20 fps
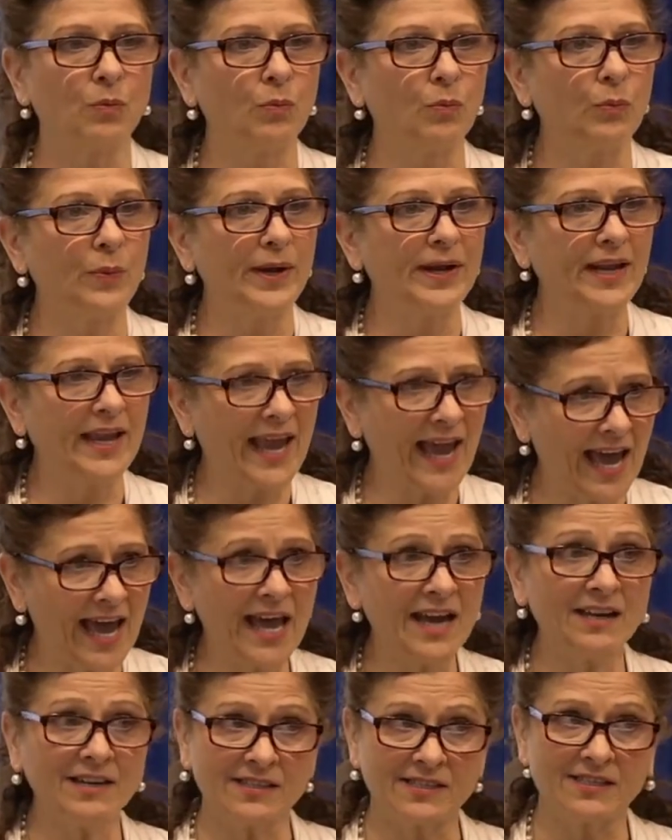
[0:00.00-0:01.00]
we
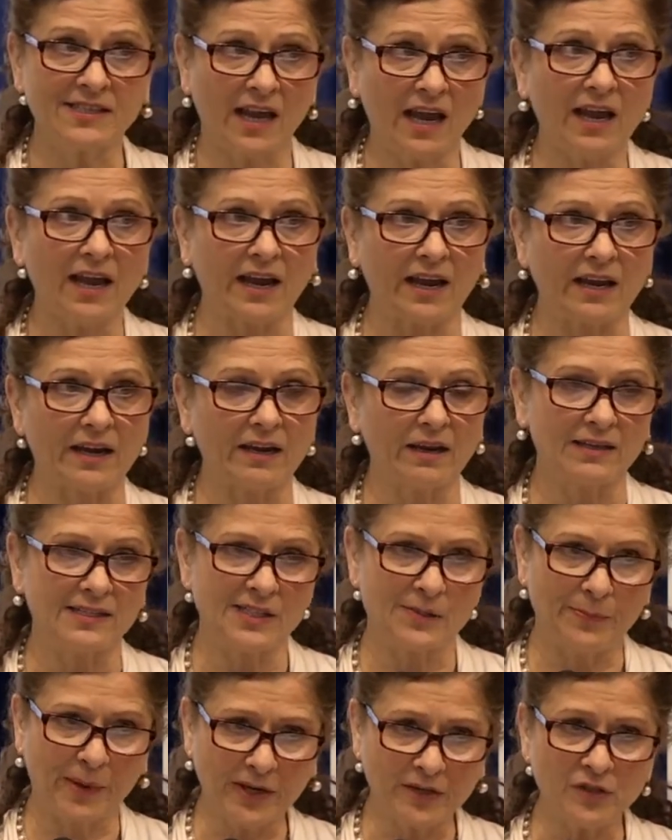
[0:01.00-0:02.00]
can say,
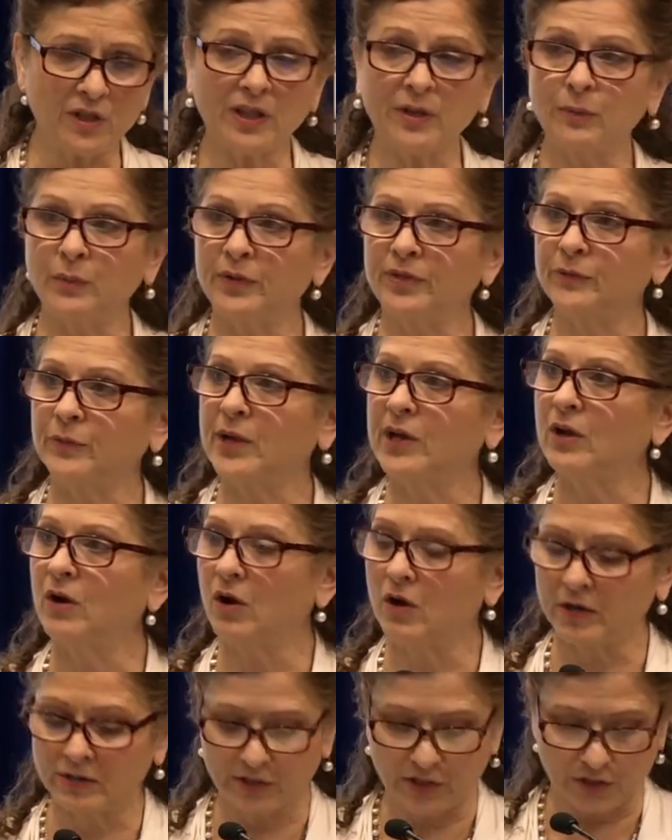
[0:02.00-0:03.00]
especially with
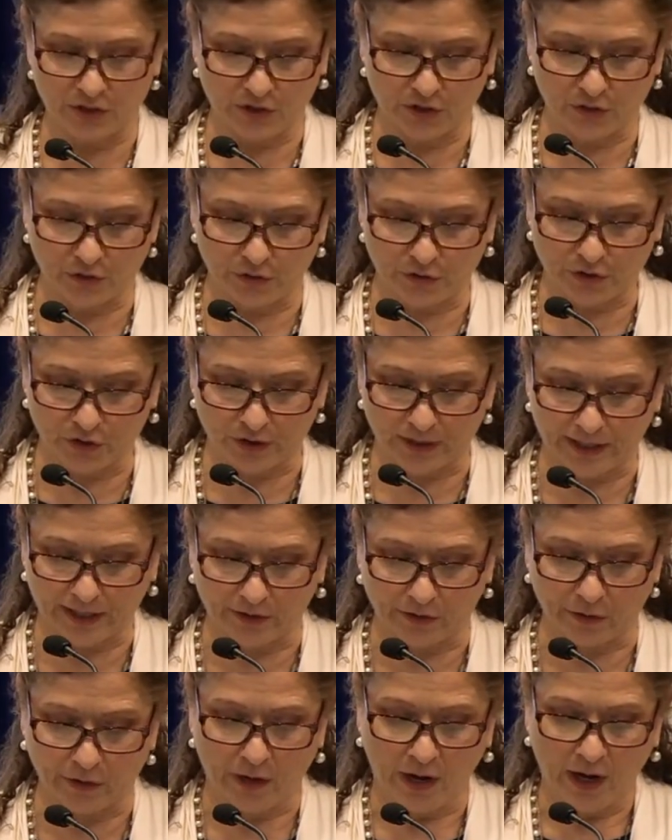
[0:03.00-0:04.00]
regard to church
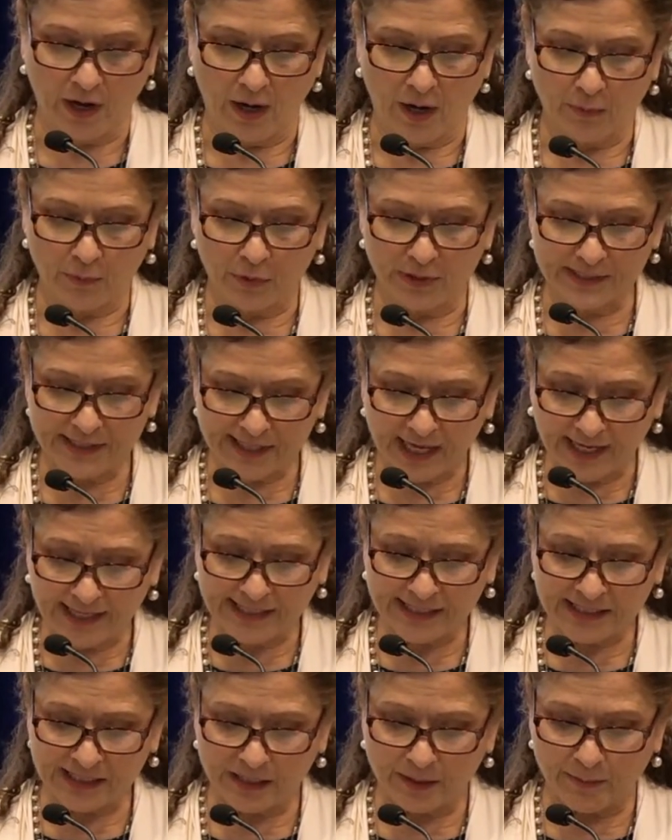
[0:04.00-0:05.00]
leader,
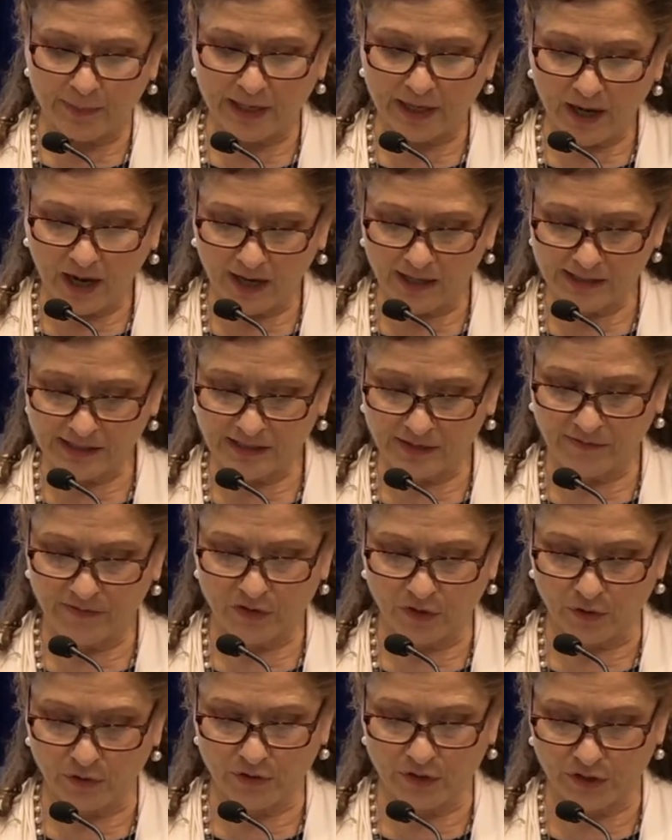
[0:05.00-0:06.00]
precisely because of
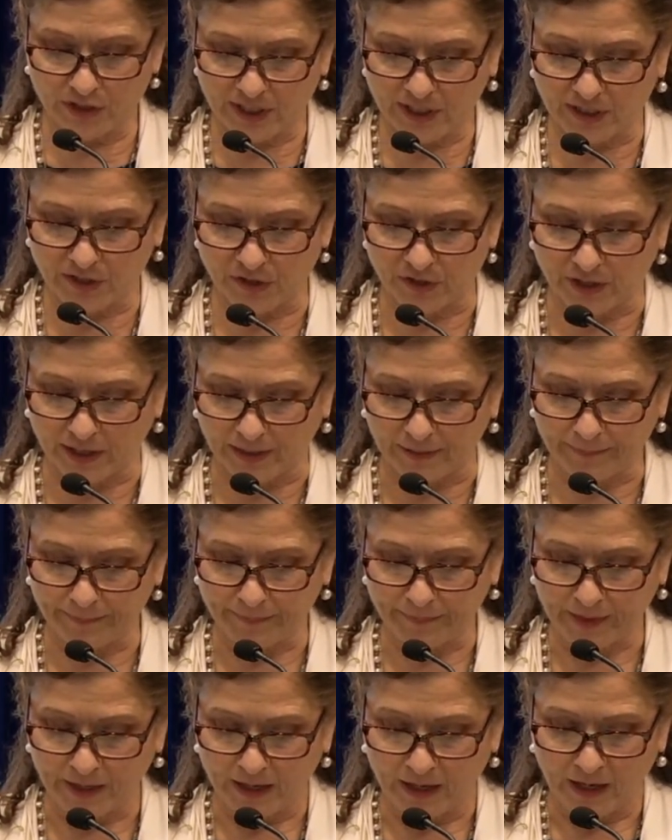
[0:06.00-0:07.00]
church teaching,